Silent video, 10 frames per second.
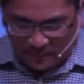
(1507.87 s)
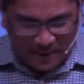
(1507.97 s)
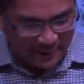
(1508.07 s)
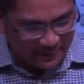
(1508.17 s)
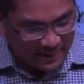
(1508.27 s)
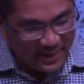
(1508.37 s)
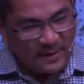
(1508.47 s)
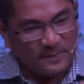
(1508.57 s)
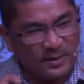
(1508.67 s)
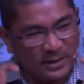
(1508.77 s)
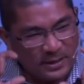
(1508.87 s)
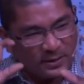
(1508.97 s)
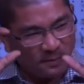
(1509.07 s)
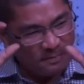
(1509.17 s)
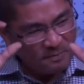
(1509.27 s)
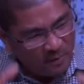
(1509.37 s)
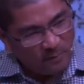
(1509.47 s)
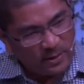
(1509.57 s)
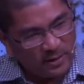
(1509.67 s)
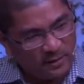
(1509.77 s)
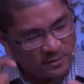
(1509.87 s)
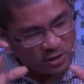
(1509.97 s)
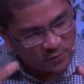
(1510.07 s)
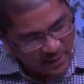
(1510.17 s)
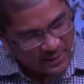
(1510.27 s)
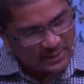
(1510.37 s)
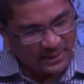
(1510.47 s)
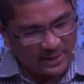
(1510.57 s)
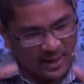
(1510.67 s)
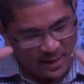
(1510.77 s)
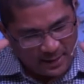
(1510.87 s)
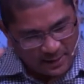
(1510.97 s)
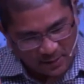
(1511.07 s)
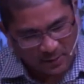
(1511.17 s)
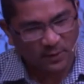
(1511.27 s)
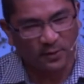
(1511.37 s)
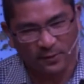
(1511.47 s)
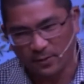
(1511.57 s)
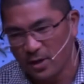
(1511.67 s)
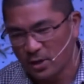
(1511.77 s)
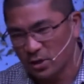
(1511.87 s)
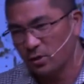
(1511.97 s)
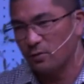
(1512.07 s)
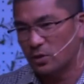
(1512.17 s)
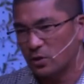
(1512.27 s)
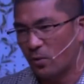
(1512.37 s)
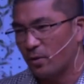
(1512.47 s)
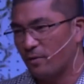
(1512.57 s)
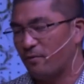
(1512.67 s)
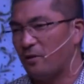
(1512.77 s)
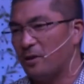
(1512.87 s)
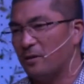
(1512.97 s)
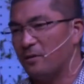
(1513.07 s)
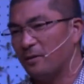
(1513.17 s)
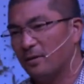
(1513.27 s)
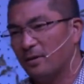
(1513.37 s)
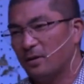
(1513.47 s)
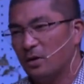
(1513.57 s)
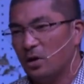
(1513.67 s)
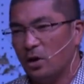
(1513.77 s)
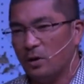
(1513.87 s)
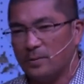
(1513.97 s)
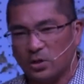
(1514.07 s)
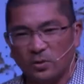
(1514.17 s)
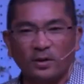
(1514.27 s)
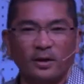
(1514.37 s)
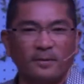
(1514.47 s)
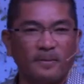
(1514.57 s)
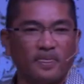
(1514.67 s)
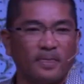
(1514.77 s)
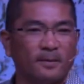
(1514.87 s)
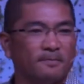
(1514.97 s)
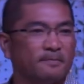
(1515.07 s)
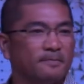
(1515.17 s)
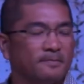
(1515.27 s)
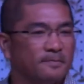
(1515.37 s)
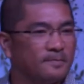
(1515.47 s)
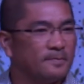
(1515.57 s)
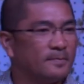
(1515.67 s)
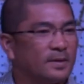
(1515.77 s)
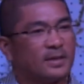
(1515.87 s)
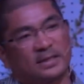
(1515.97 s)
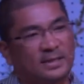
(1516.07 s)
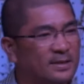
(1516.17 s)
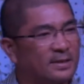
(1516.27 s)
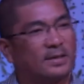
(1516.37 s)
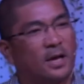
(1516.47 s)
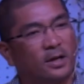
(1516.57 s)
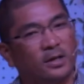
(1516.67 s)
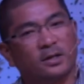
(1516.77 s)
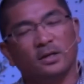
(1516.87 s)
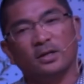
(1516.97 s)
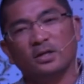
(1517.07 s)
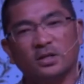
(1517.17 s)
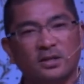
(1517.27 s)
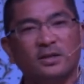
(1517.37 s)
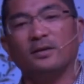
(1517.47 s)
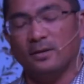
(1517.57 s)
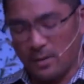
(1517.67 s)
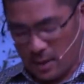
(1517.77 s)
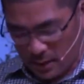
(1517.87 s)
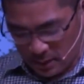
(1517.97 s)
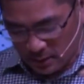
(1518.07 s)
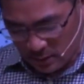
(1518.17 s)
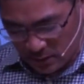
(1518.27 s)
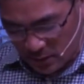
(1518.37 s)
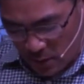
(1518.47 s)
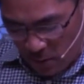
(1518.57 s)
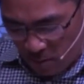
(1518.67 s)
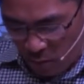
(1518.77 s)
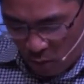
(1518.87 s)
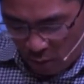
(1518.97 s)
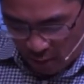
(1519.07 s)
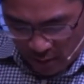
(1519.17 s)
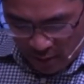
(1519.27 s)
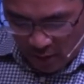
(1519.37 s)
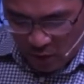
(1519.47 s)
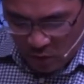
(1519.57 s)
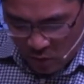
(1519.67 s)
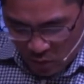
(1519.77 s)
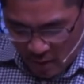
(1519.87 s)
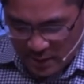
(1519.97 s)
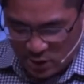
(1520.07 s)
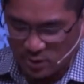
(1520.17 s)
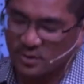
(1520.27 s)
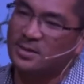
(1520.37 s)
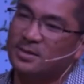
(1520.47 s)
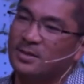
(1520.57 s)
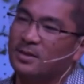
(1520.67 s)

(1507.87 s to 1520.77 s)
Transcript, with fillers: about it. But in her moment of trusting God in her hurt, she restored the faith of Judah. Because he says, She is more righteous